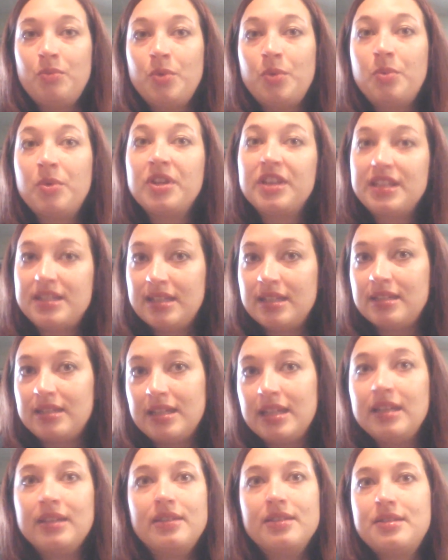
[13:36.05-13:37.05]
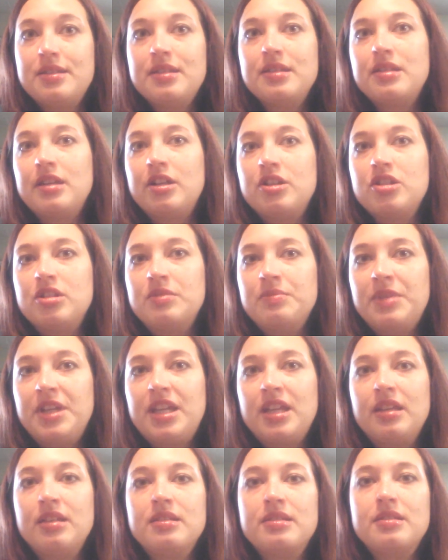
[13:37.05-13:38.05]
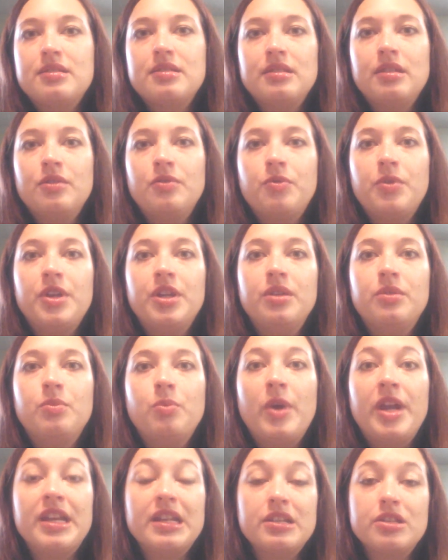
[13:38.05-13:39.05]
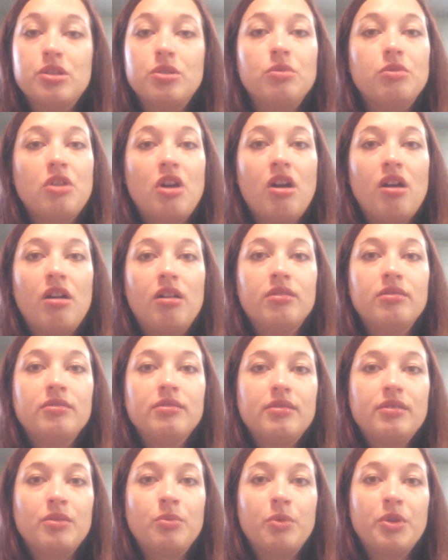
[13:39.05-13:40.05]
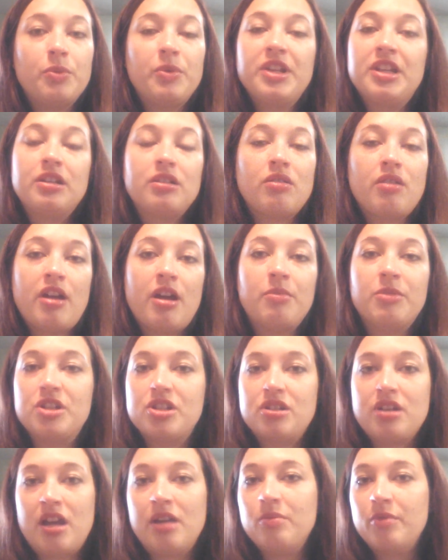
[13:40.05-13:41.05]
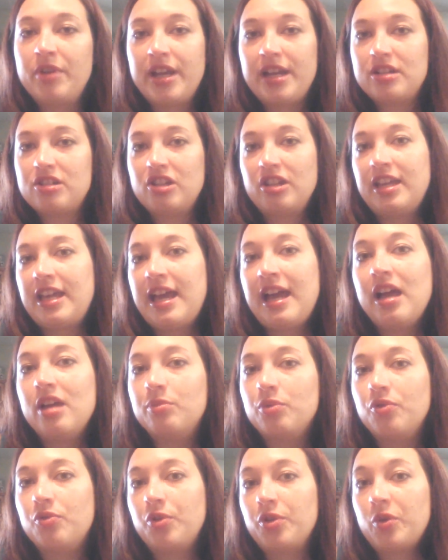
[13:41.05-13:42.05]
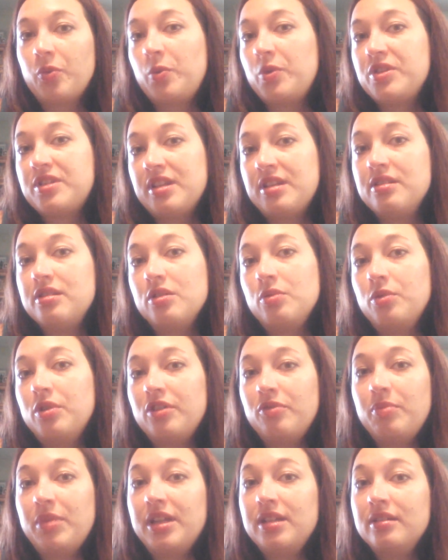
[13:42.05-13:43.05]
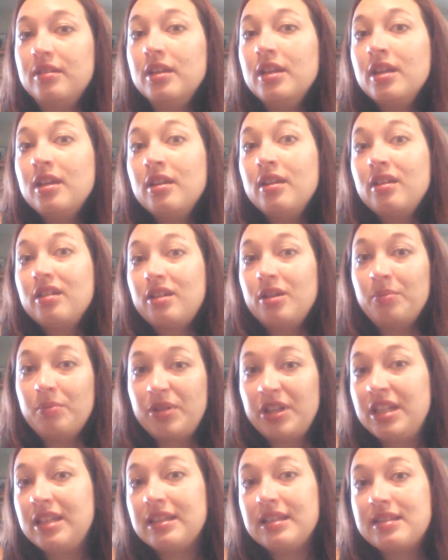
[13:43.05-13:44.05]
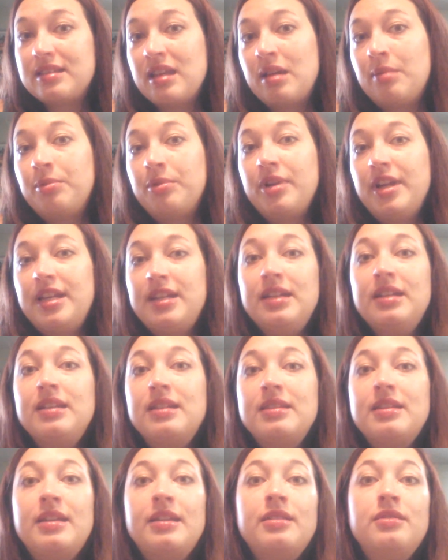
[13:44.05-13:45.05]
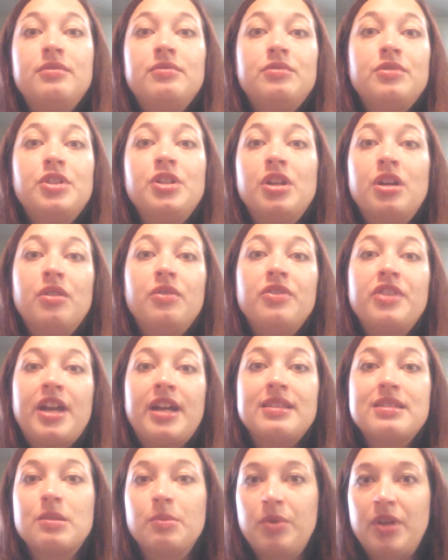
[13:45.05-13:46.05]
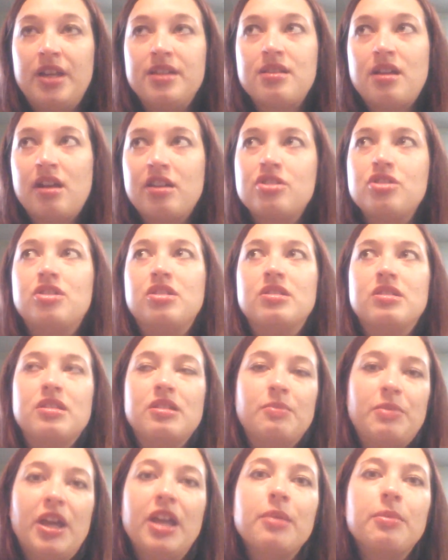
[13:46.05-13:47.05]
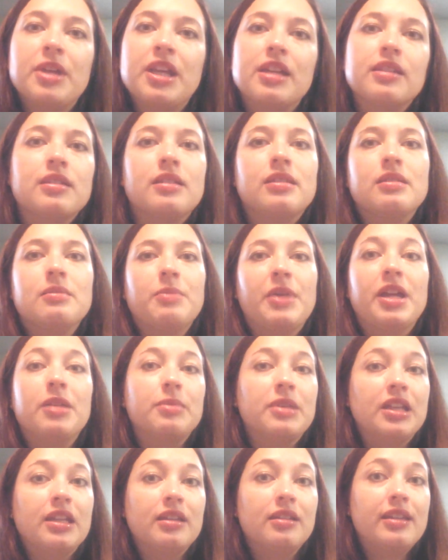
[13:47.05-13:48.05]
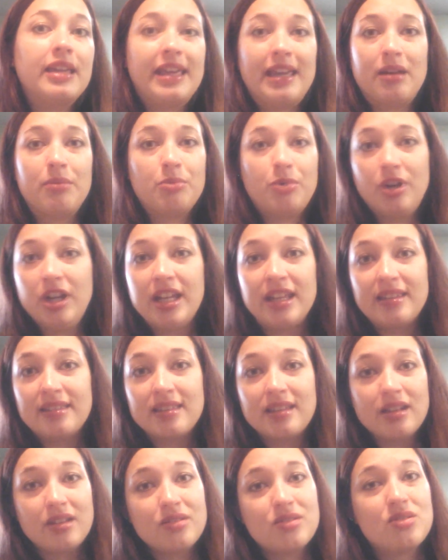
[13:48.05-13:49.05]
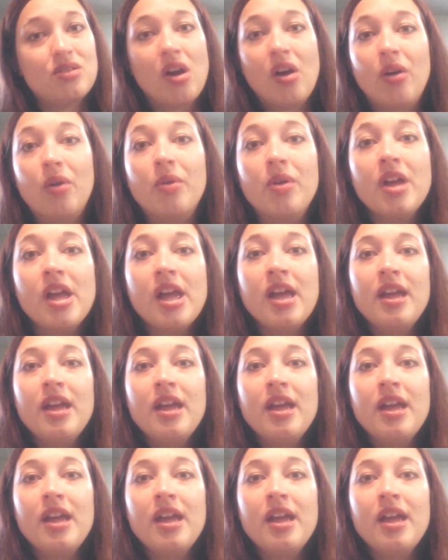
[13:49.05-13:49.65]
really did need the C-section, because if we waited too long, we didn't know how much time we actually had before the placenta would have been completely separated, and then, you know, that supplies oxygen to the baby, and then the baby can't breathe. So